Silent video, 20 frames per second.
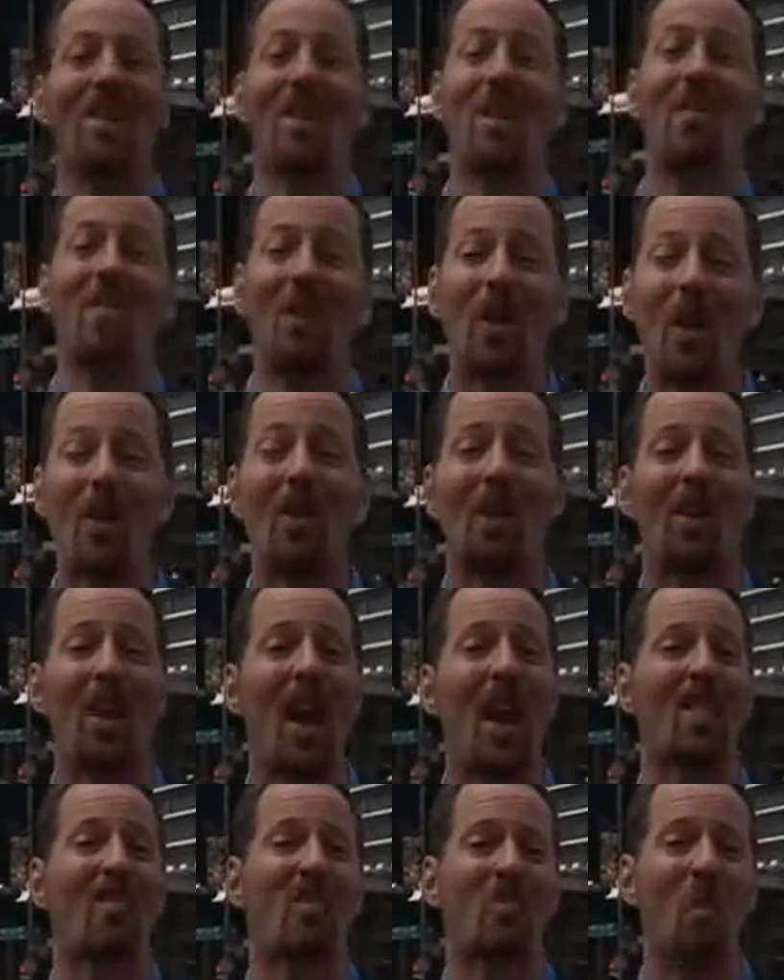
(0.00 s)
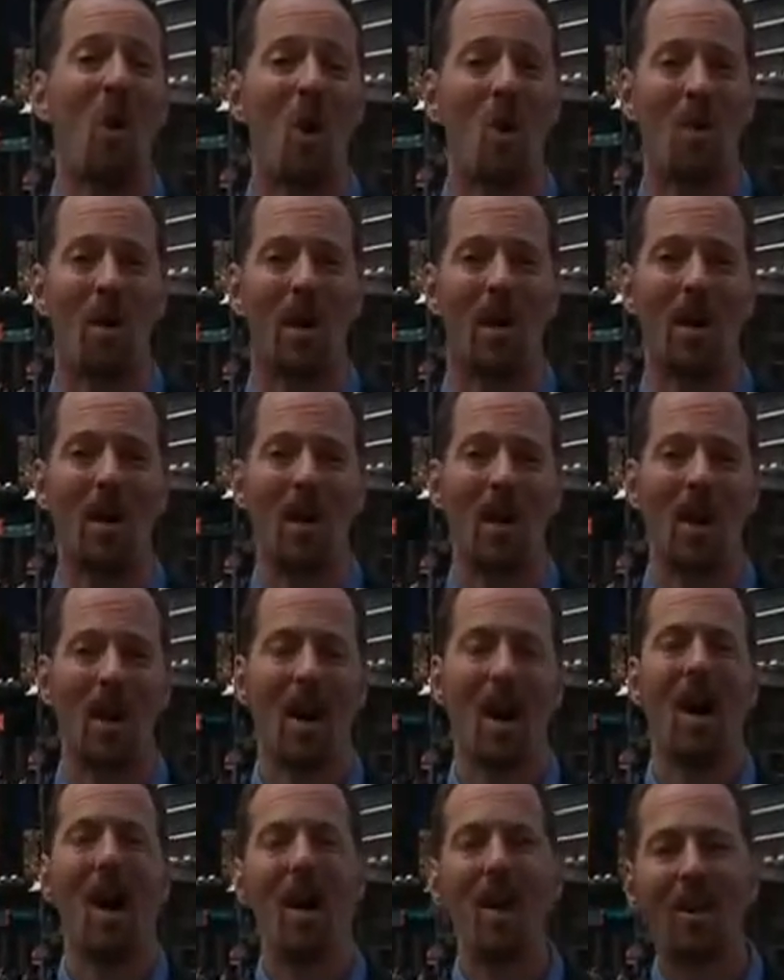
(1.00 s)
and at the very last moment,
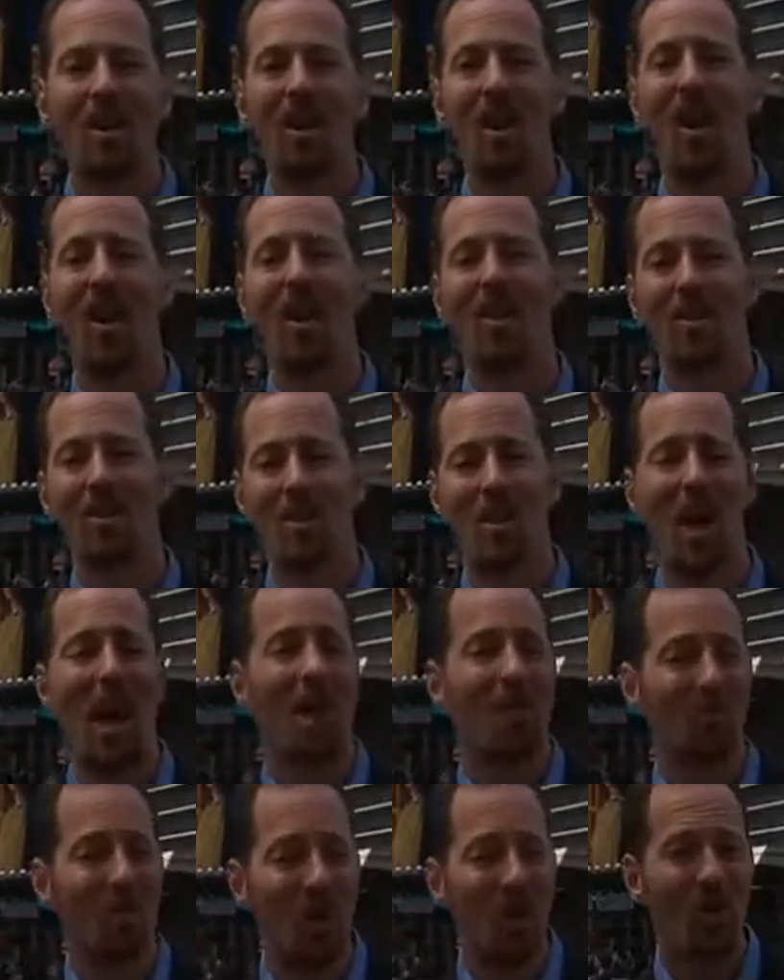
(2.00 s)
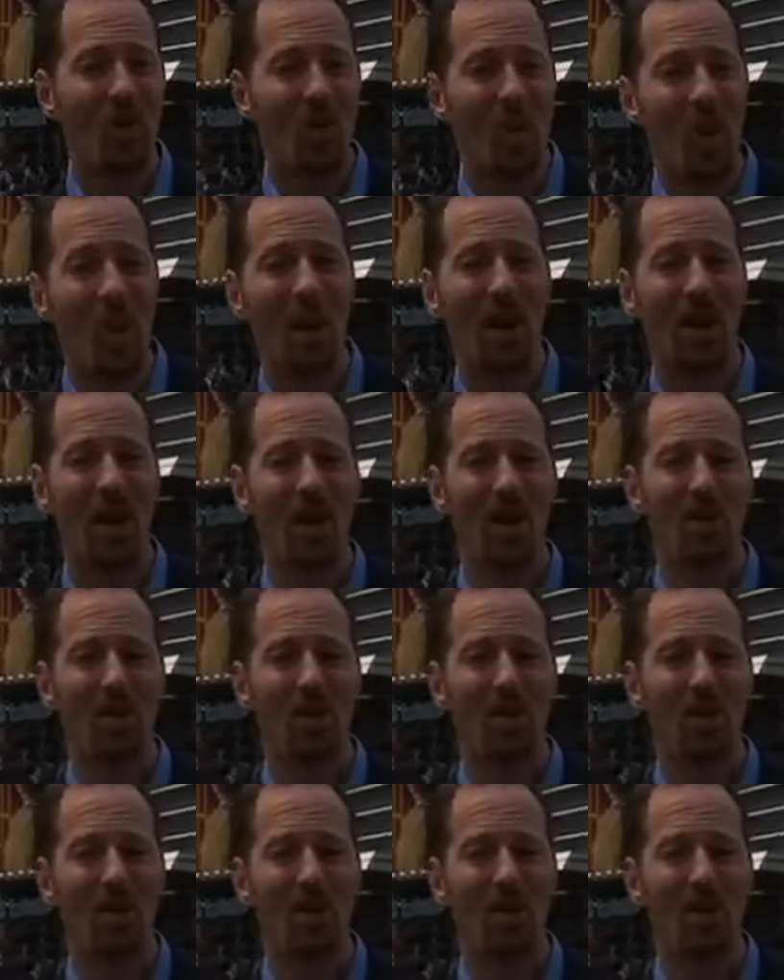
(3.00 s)
our car stopped just 1